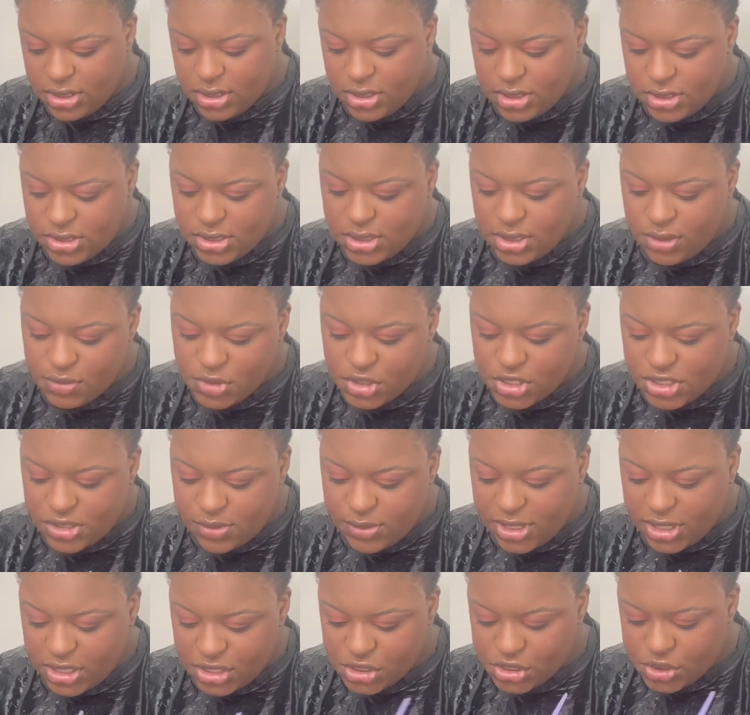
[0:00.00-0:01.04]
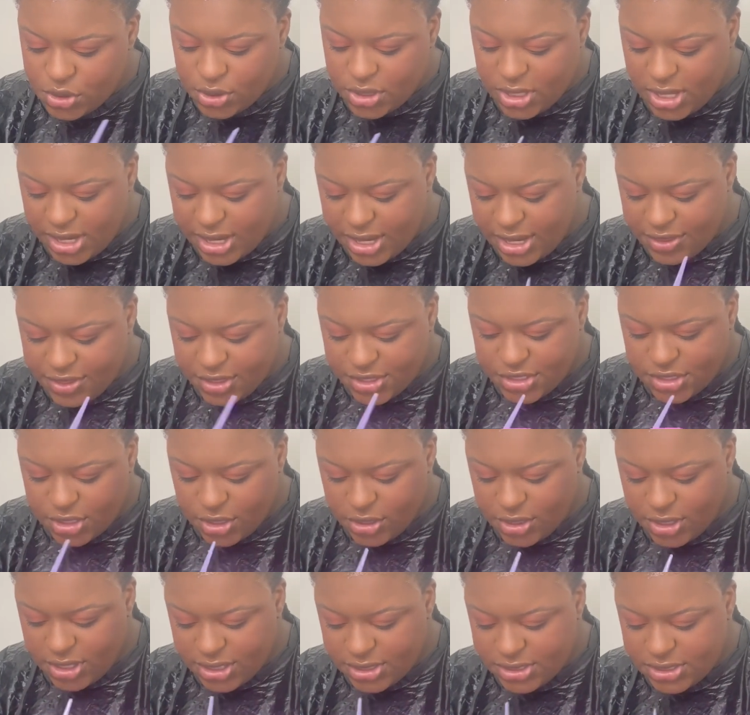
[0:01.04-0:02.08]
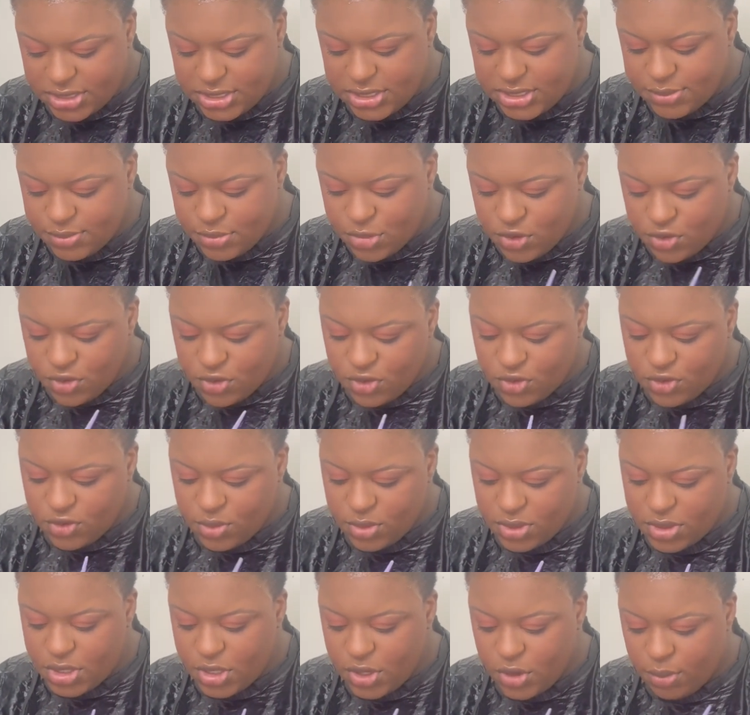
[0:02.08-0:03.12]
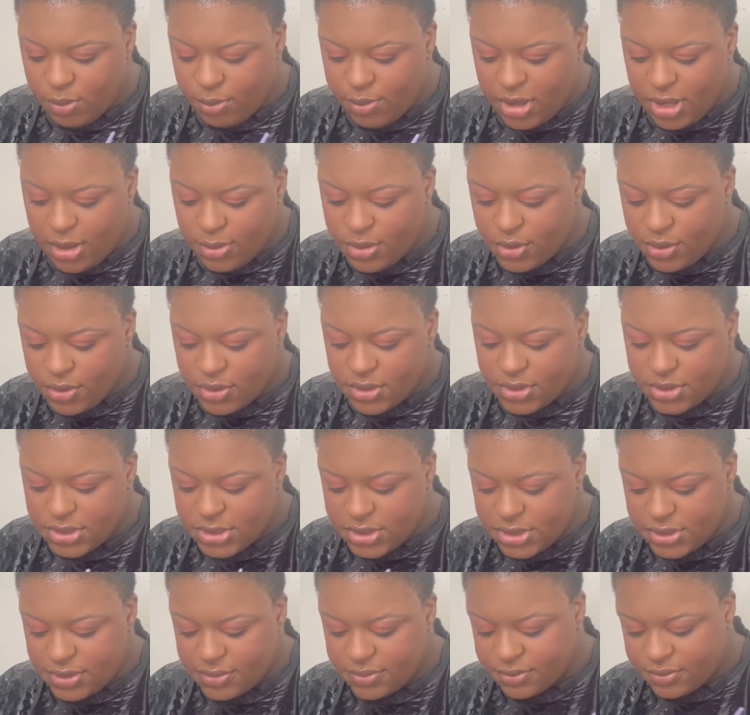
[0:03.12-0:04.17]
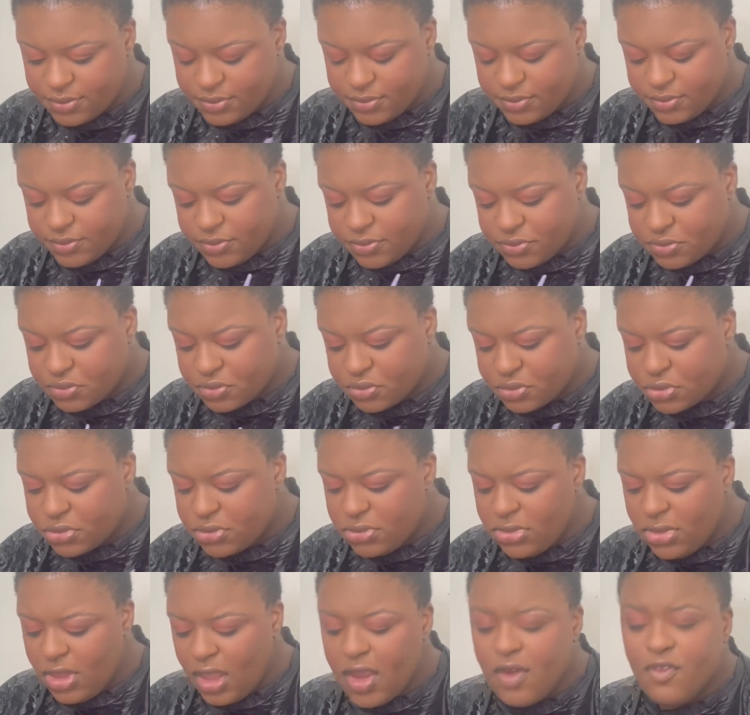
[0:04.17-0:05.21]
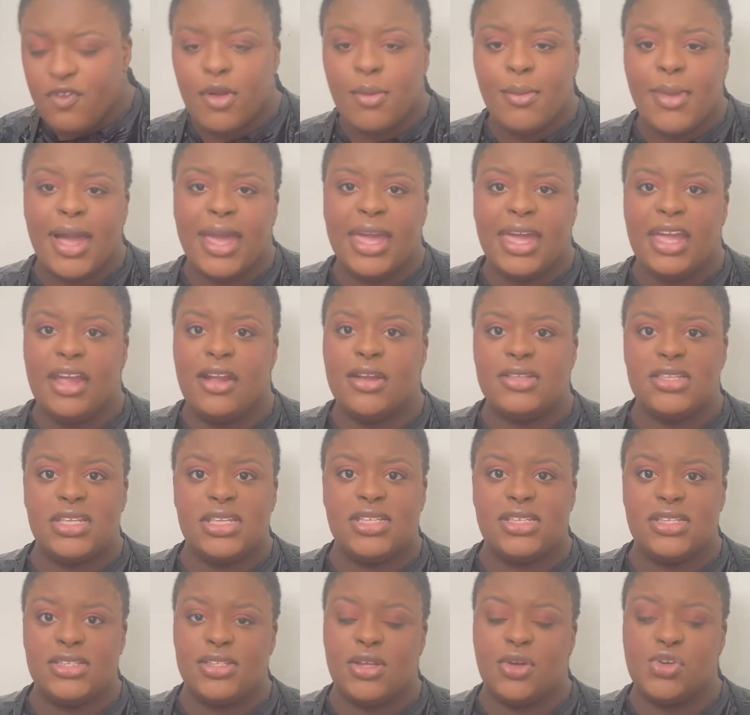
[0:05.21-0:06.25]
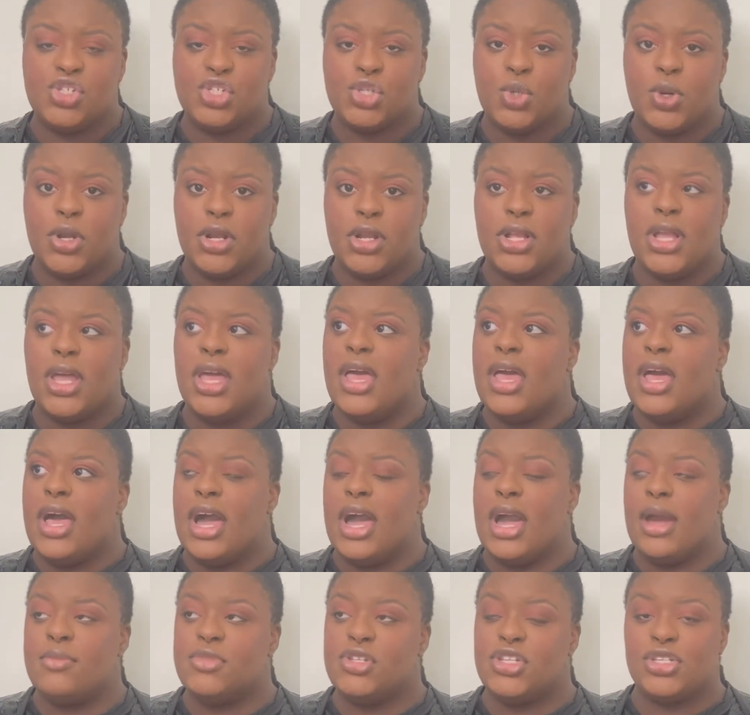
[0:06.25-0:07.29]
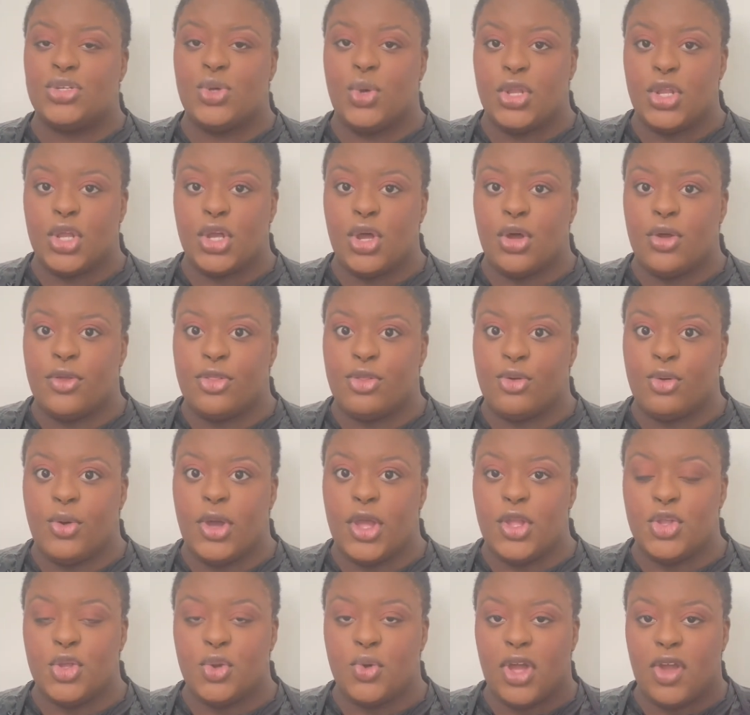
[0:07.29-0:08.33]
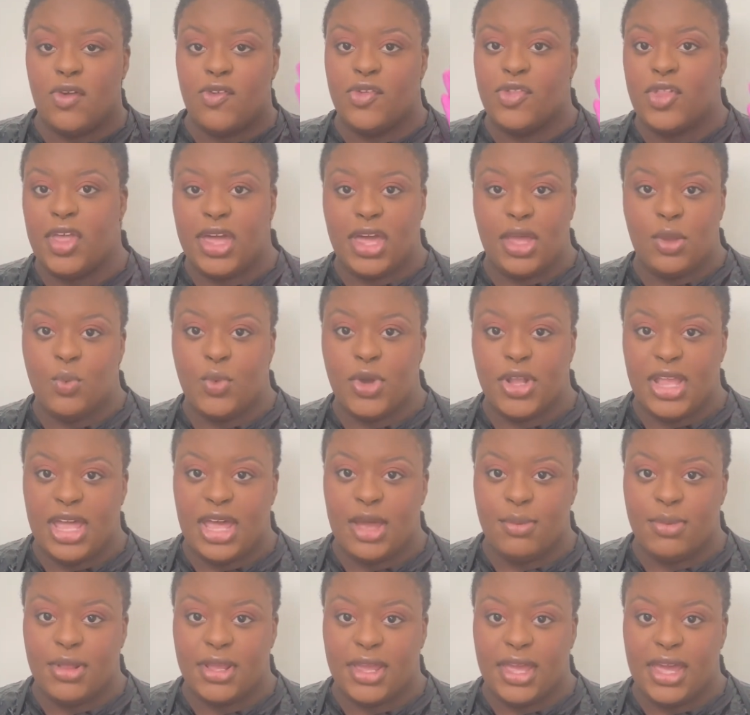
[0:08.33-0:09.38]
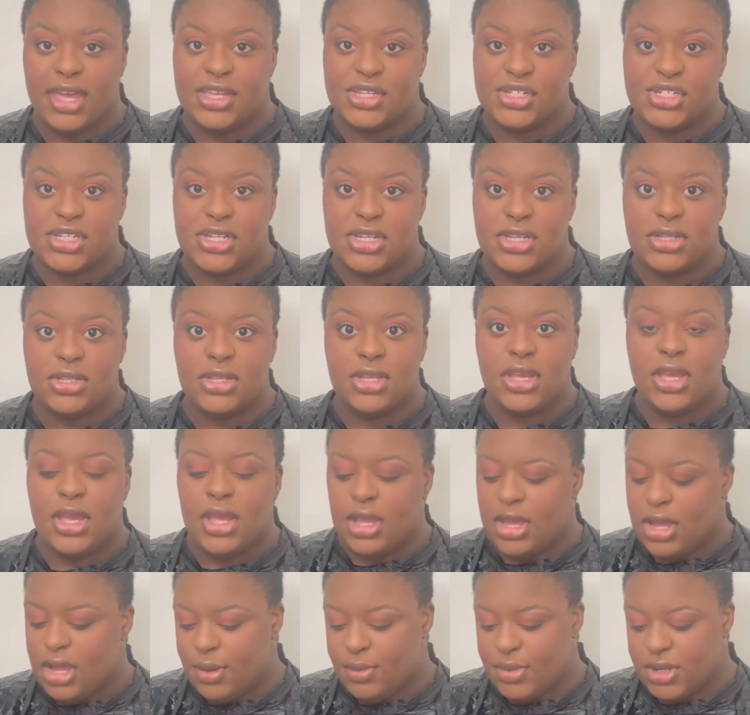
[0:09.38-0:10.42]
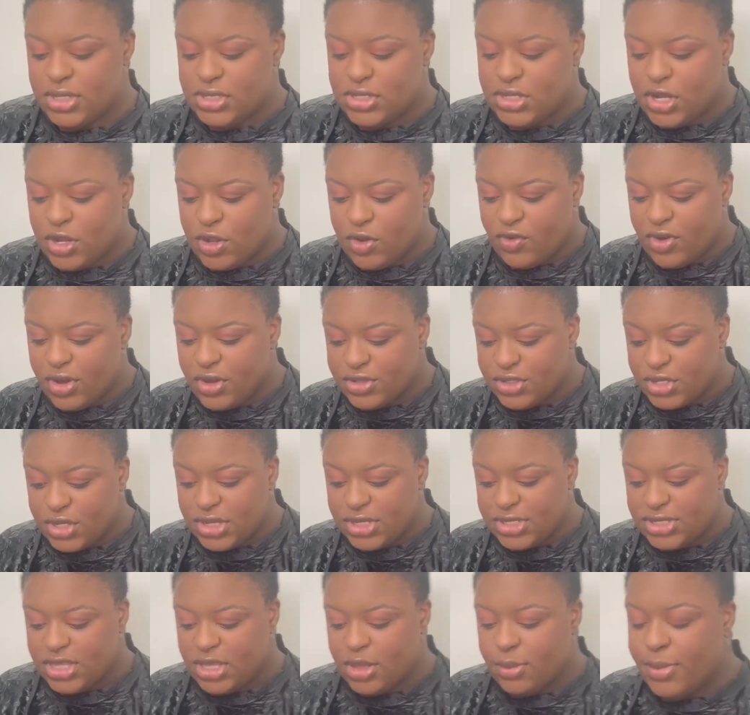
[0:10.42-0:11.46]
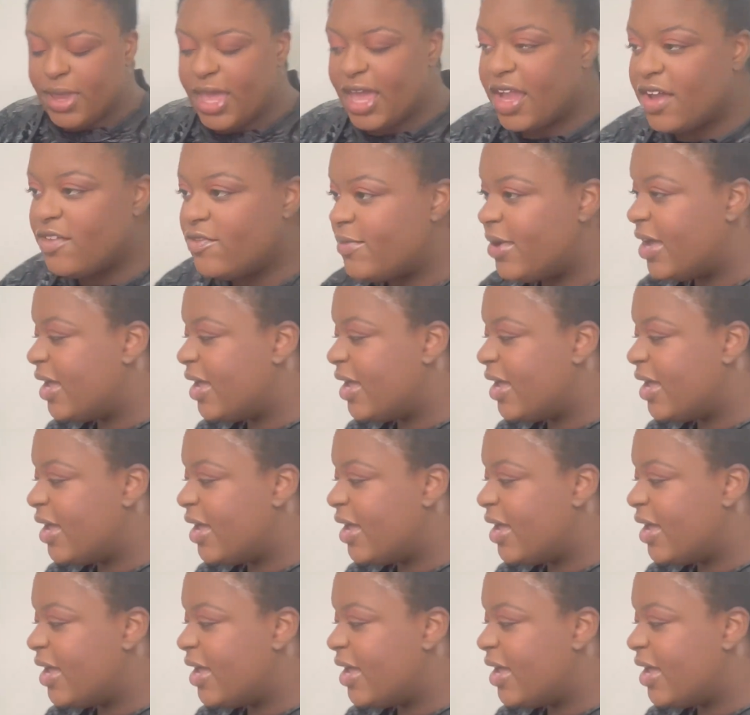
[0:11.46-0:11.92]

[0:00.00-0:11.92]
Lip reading: So I'm just making sure that I got this all nice and smooth with no bubbles. For my hair, since it's so short, I'm just going to go through and do everything in one application. I'm going to turn around so you can see the back of my